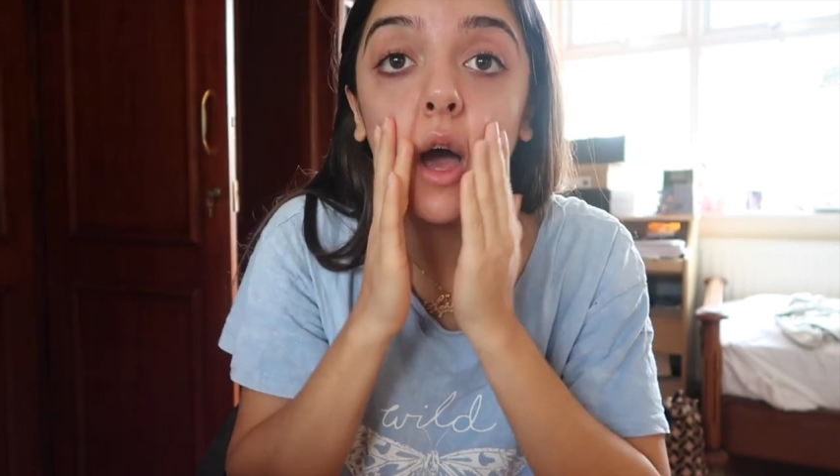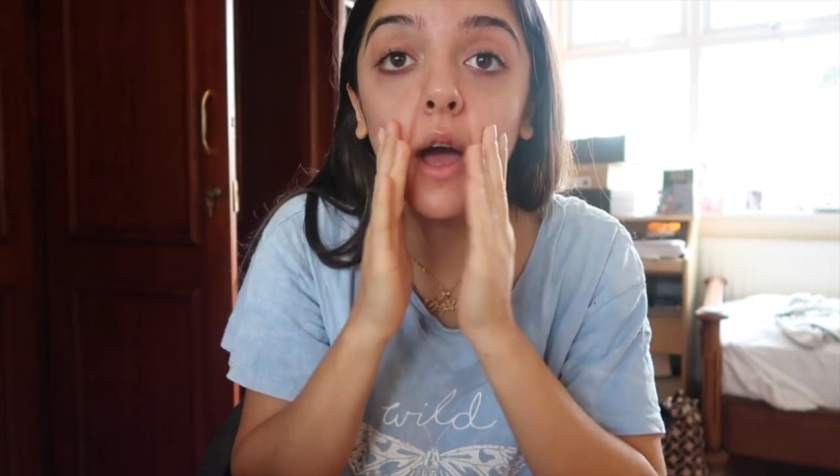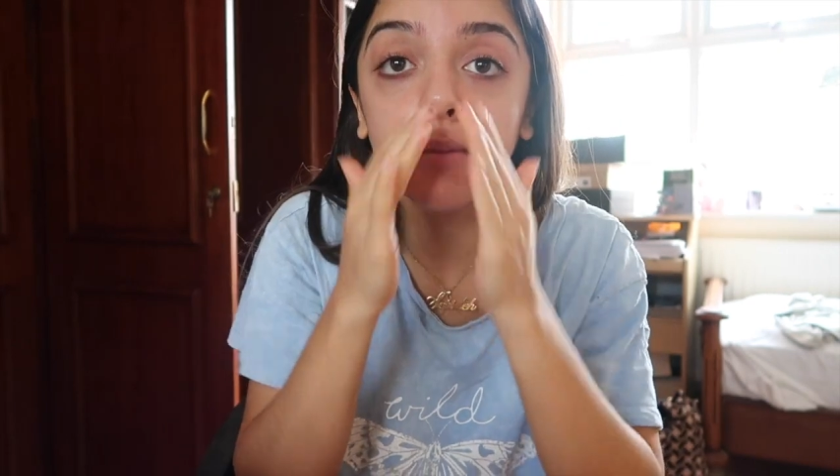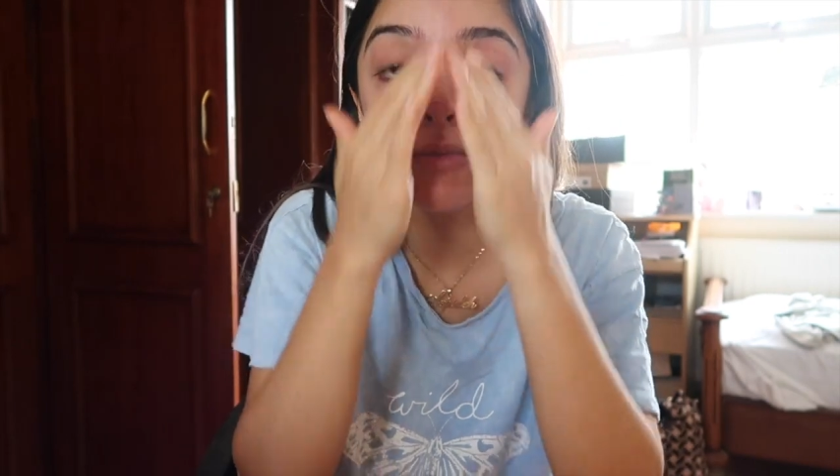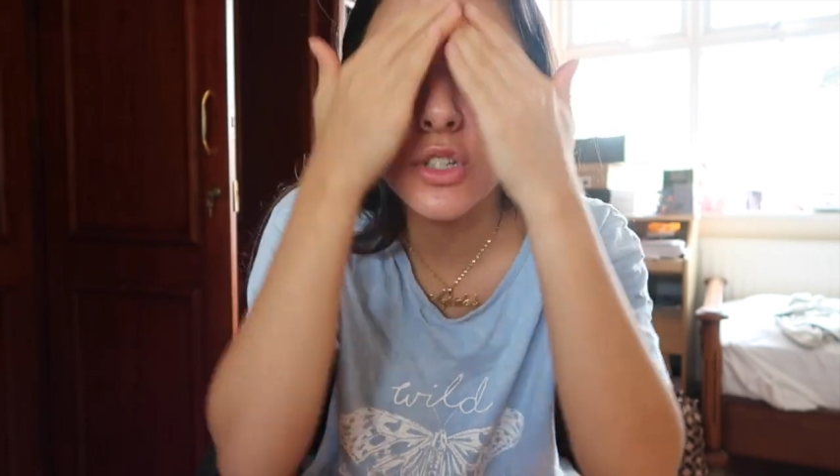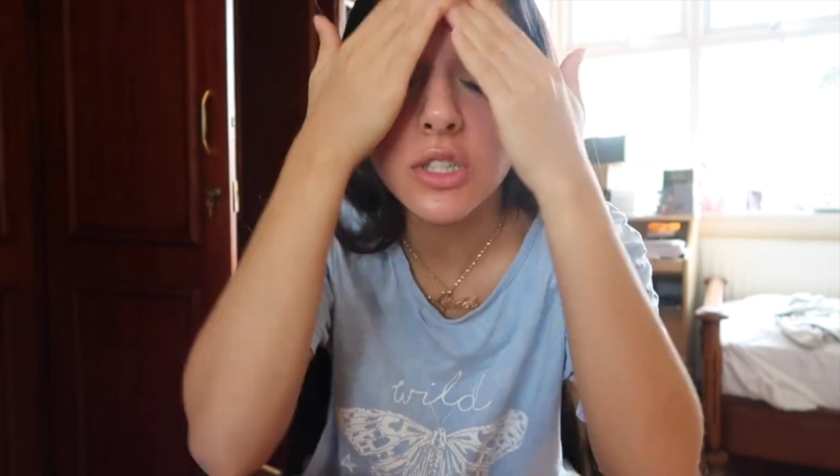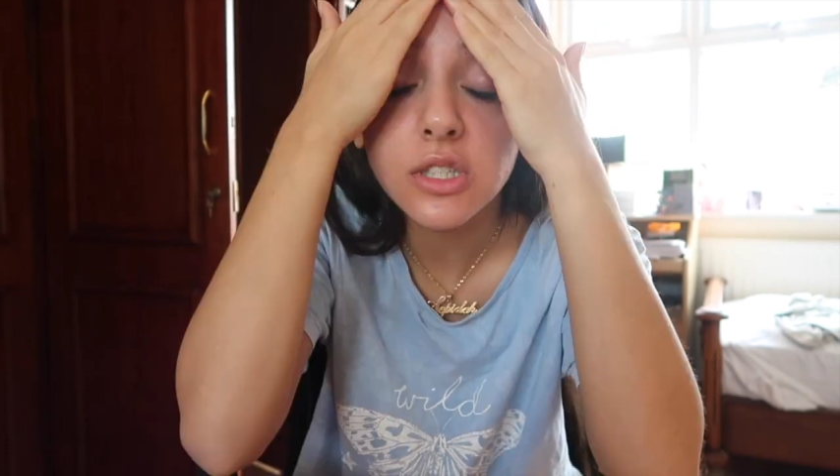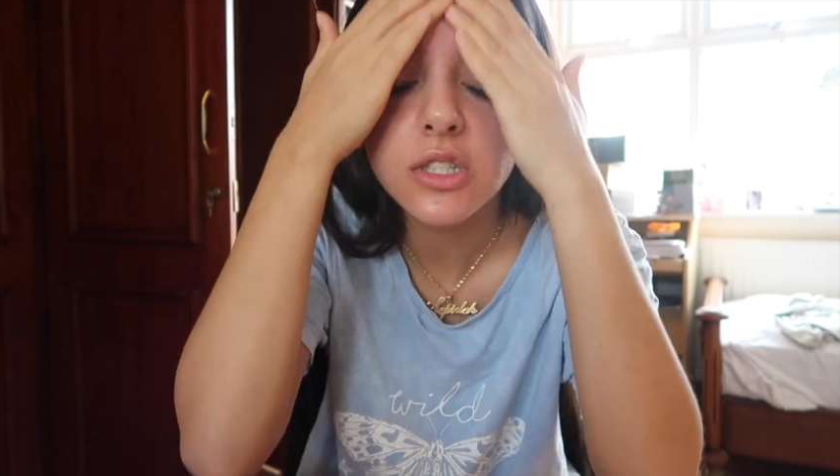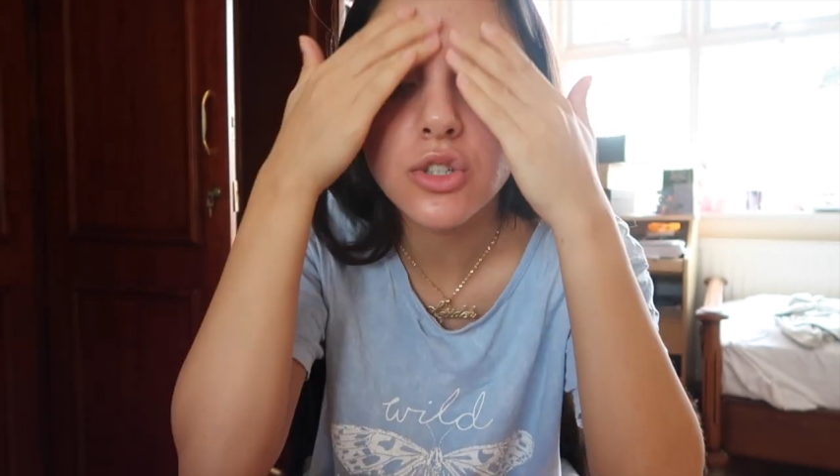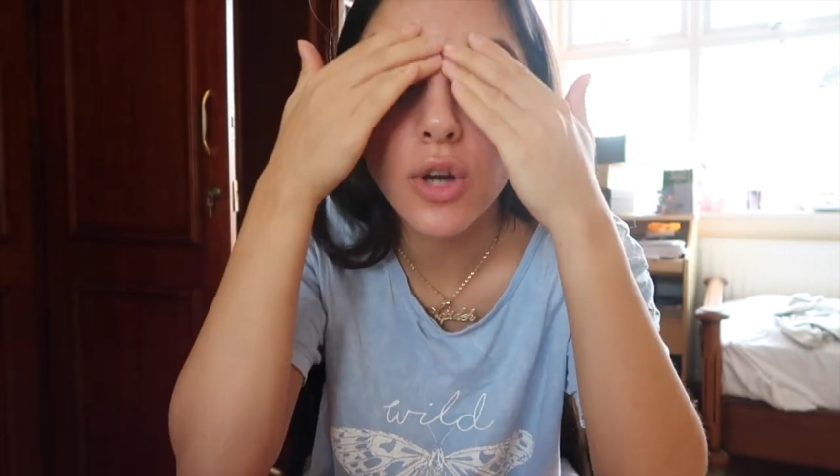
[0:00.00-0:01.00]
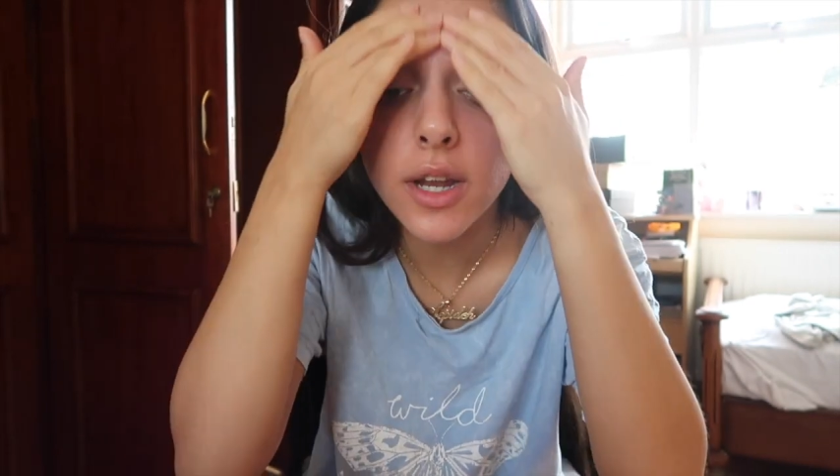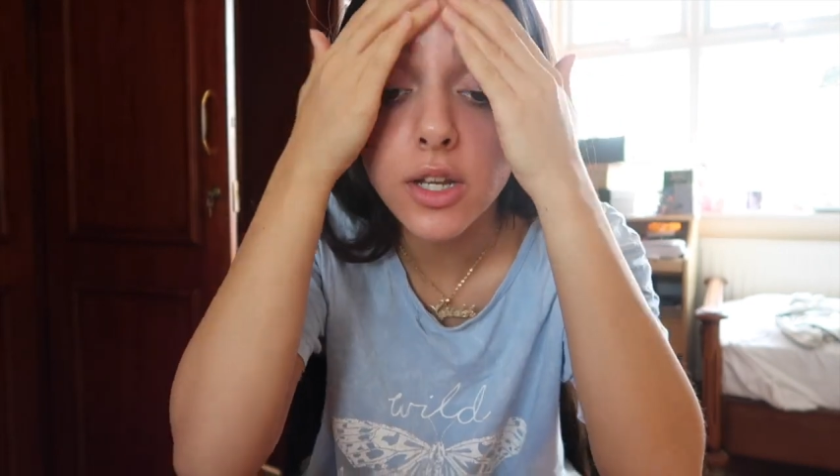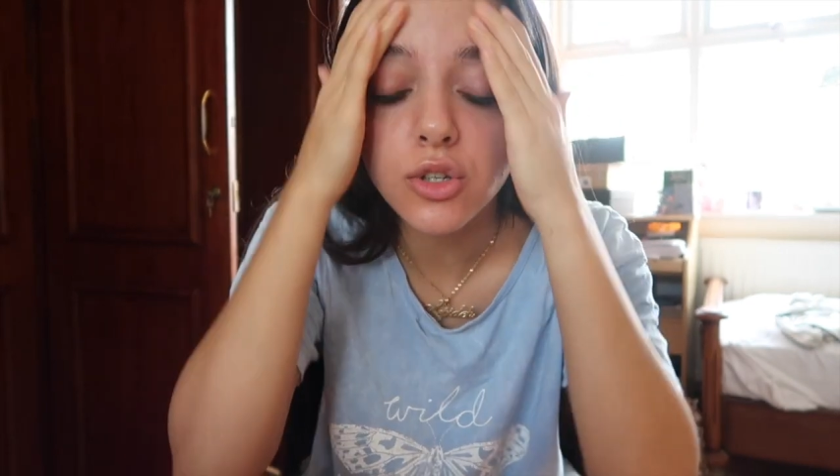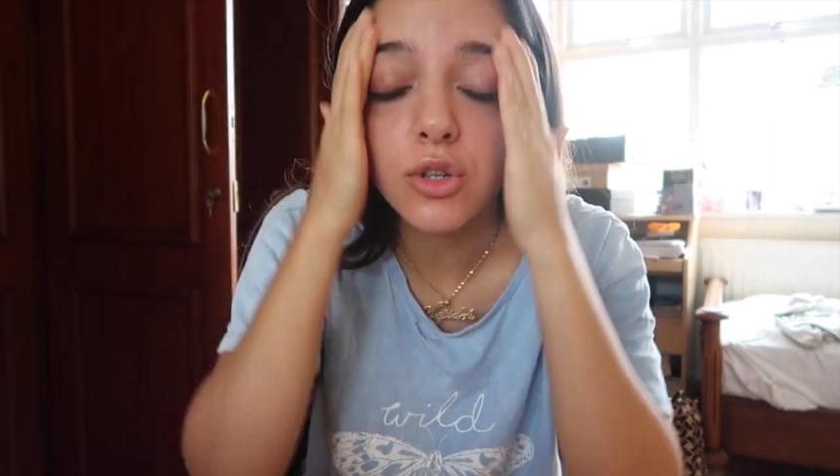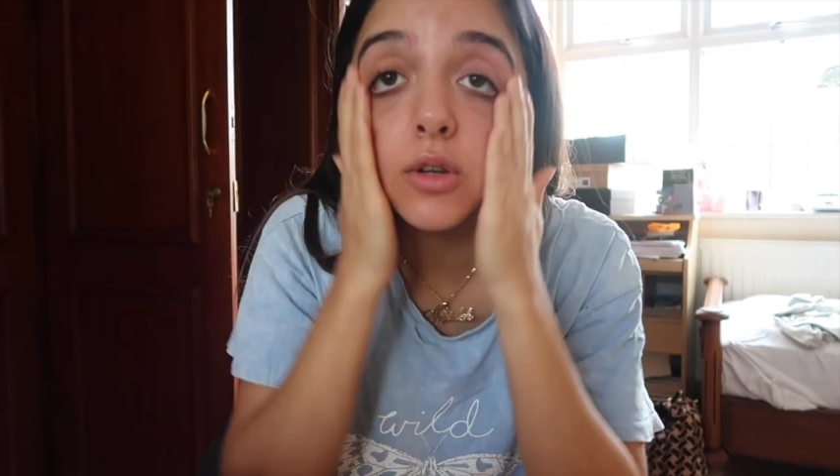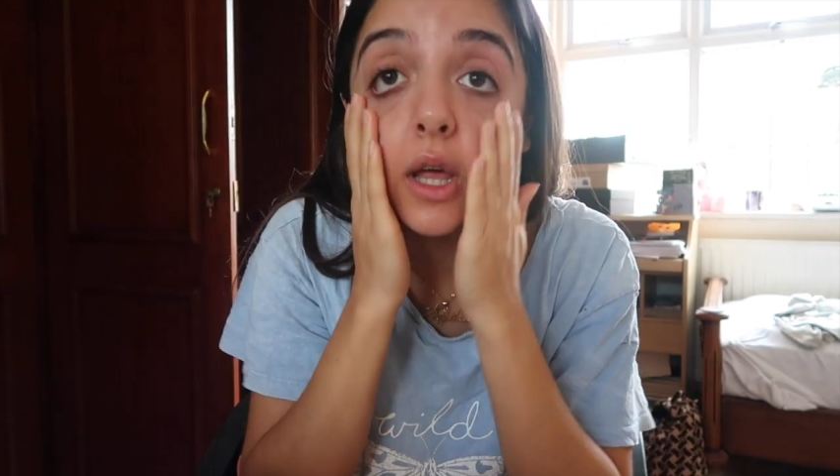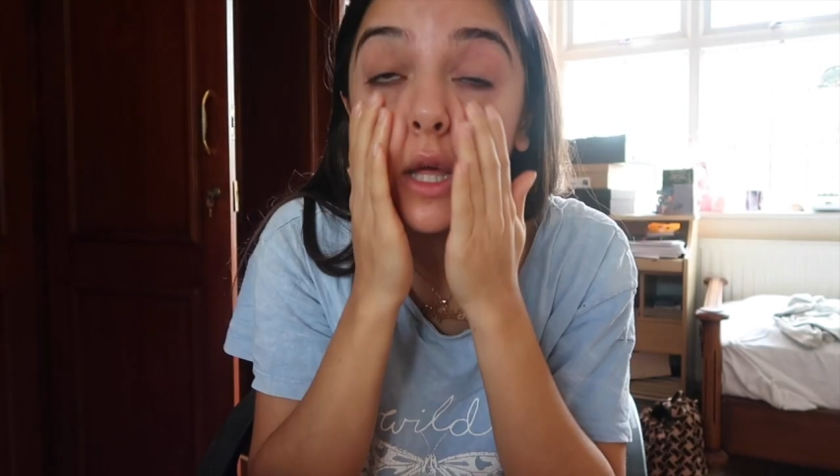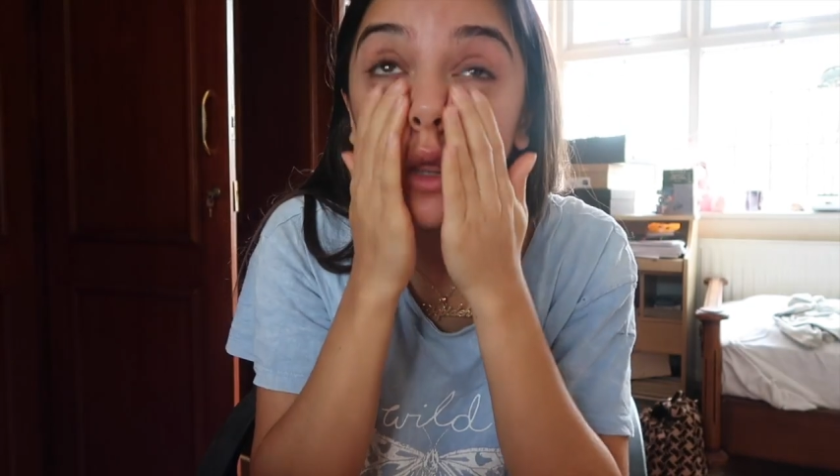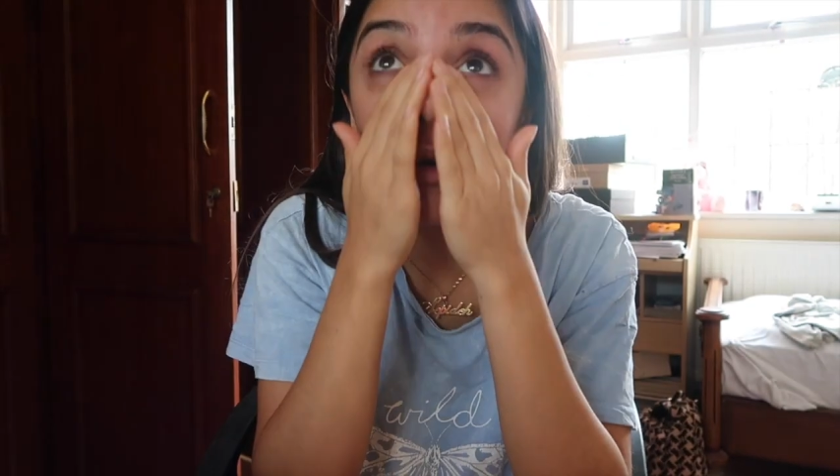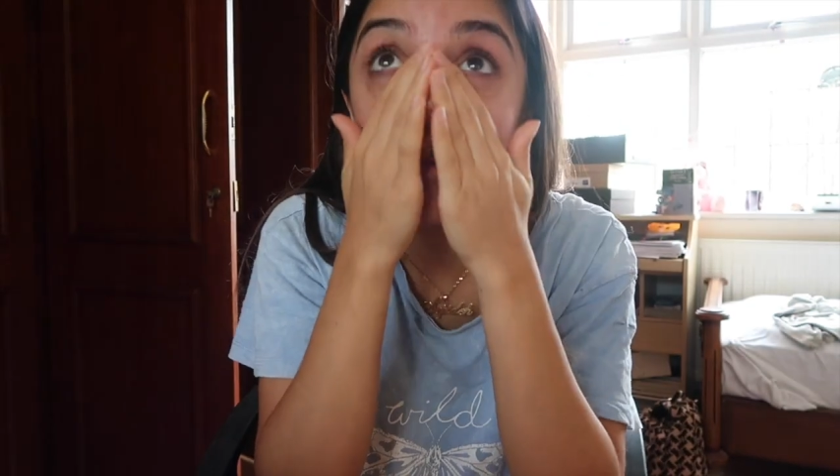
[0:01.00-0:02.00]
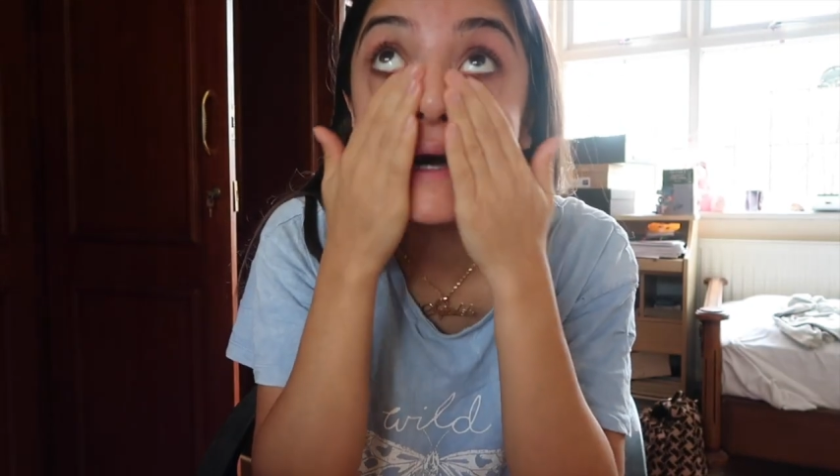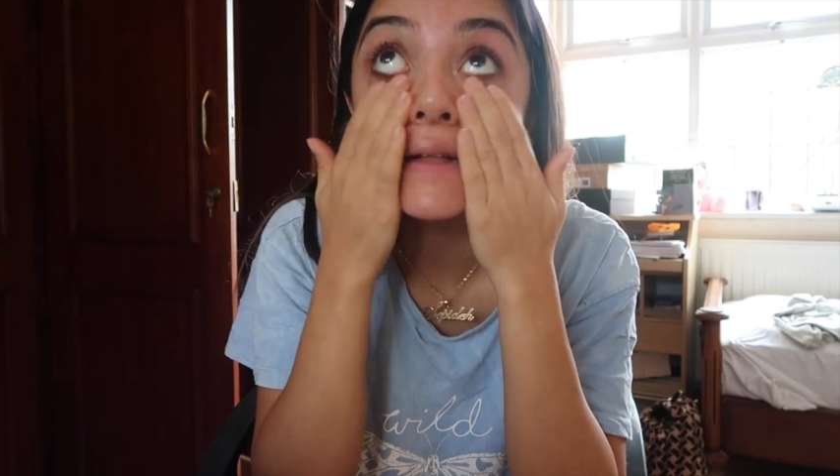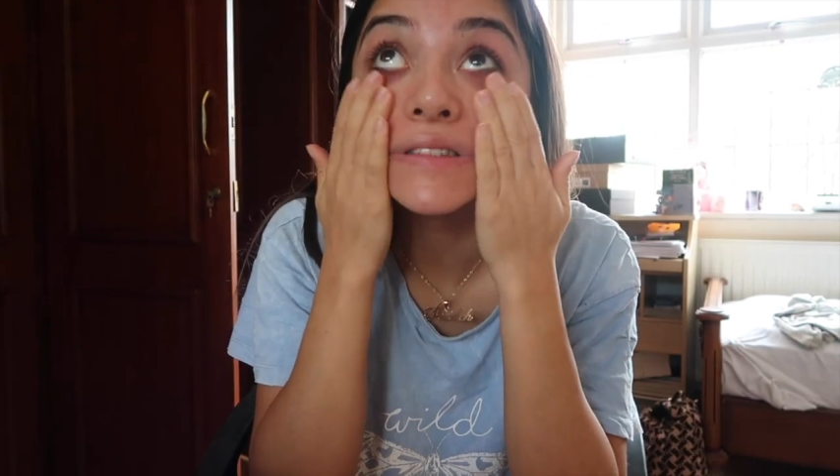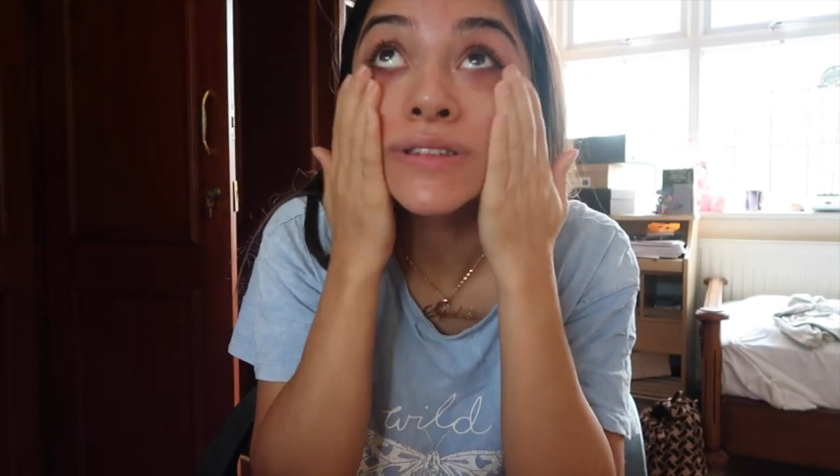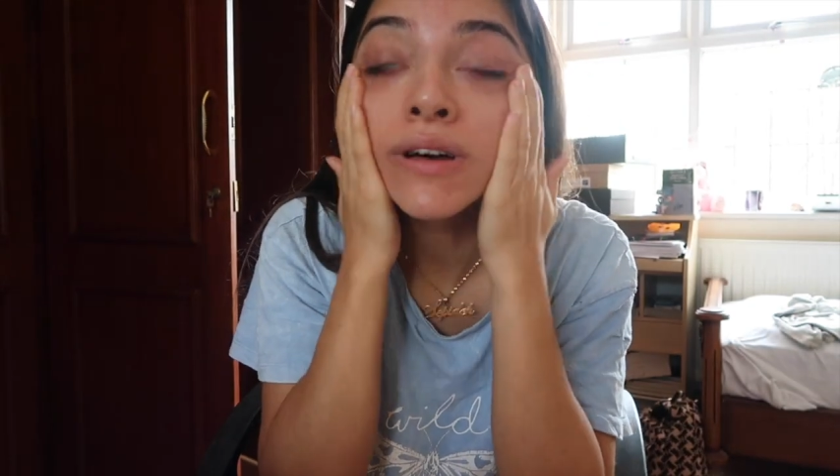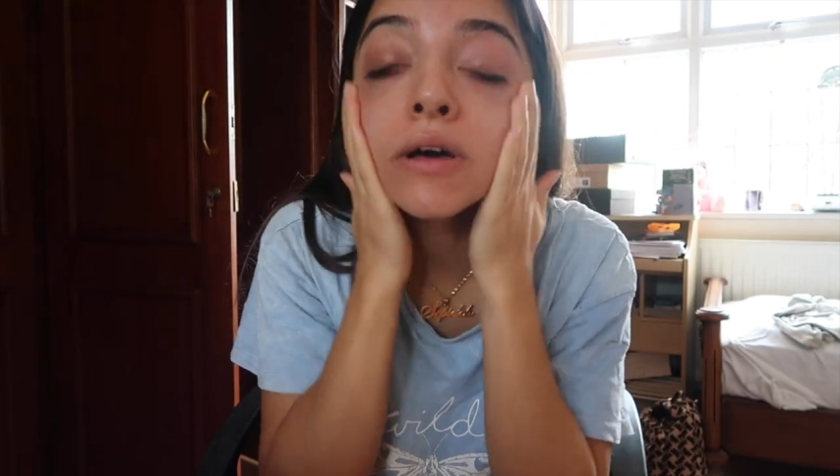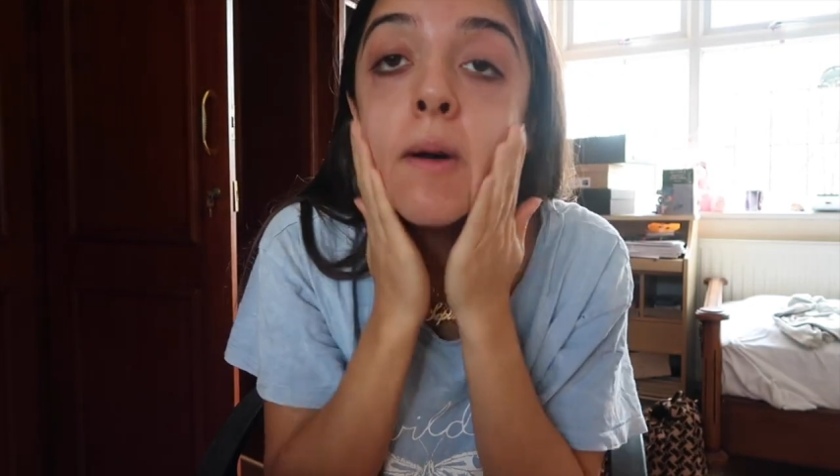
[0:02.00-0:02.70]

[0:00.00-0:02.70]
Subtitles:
I'm just trying to do like the world's